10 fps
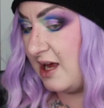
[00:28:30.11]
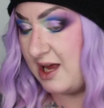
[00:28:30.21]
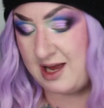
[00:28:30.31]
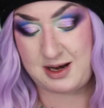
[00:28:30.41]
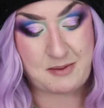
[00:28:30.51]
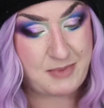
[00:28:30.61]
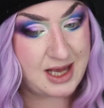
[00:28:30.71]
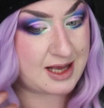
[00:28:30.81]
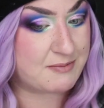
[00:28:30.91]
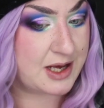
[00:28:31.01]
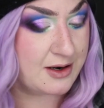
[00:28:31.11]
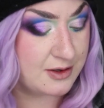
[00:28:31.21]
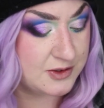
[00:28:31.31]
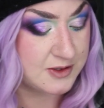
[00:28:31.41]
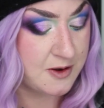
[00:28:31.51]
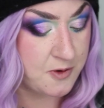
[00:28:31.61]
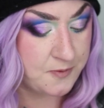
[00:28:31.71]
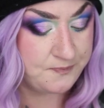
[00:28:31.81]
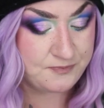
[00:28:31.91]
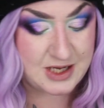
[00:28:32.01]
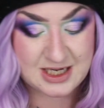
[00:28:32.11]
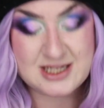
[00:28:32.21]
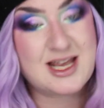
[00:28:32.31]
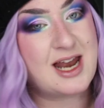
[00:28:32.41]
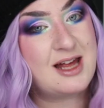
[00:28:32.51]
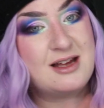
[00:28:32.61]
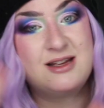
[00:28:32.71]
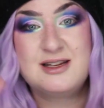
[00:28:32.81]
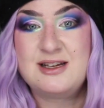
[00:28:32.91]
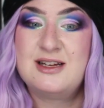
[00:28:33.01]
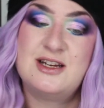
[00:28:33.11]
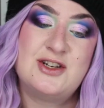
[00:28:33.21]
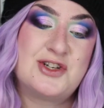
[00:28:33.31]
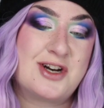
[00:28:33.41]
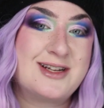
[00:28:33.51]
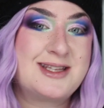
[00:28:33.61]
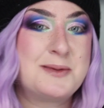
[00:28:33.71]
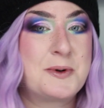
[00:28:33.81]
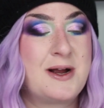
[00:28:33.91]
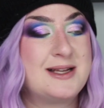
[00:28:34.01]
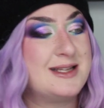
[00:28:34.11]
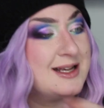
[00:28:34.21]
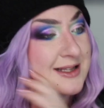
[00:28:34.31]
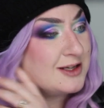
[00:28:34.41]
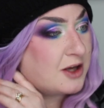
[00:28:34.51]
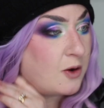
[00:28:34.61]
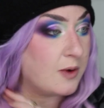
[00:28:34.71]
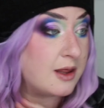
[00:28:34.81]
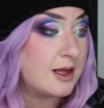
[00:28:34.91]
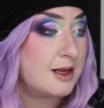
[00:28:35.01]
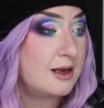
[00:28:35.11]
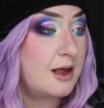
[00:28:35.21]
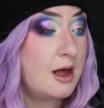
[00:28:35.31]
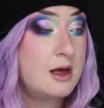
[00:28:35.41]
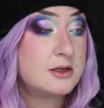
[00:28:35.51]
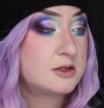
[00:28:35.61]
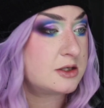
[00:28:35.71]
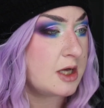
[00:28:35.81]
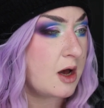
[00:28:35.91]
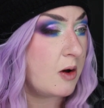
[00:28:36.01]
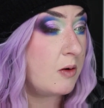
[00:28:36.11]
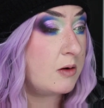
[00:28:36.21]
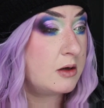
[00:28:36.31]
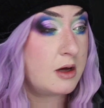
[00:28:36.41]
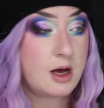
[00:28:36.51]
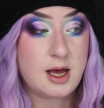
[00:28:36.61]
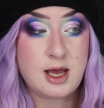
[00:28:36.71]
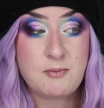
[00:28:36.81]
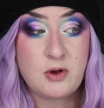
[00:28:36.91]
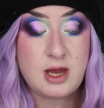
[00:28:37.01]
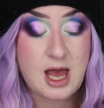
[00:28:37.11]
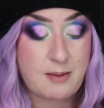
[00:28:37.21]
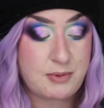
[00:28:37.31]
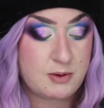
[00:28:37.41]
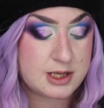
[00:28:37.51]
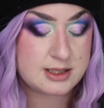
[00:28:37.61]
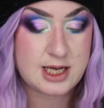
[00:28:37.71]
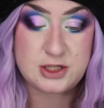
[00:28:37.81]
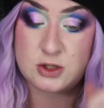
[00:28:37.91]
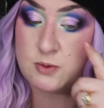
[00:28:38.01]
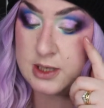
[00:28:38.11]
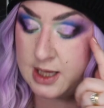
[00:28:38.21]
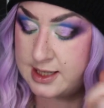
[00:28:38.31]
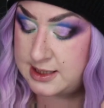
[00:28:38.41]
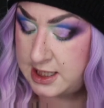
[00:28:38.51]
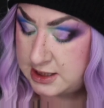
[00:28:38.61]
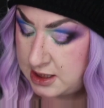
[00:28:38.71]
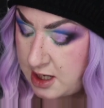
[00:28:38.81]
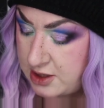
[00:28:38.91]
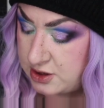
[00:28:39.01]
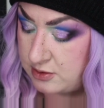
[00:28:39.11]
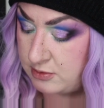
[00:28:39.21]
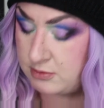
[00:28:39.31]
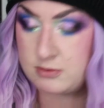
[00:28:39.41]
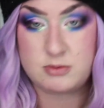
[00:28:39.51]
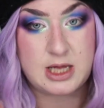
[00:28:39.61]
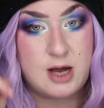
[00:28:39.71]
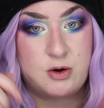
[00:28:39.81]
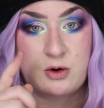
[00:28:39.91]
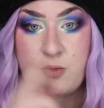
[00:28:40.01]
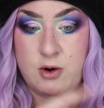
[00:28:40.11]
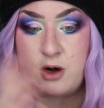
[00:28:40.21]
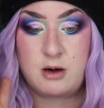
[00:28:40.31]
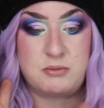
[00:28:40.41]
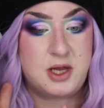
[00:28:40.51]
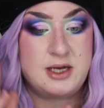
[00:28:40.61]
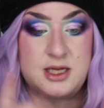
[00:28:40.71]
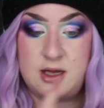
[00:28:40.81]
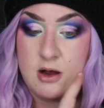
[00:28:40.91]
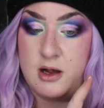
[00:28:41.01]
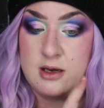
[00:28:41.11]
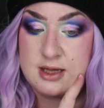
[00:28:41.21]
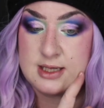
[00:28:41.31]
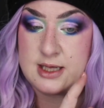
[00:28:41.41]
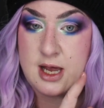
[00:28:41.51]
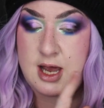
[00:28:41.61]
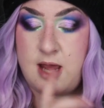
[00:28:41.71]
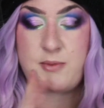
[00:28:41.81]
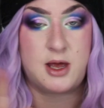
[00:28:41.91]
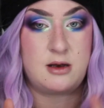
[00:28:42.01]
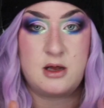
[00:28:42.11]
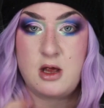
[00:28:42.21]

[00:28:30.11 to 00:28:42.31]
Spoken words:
and make it better. So you just gotta trust the process and go with it. So I'm really happy with this. I do realize that I did not do the outer corner blending on this eye, but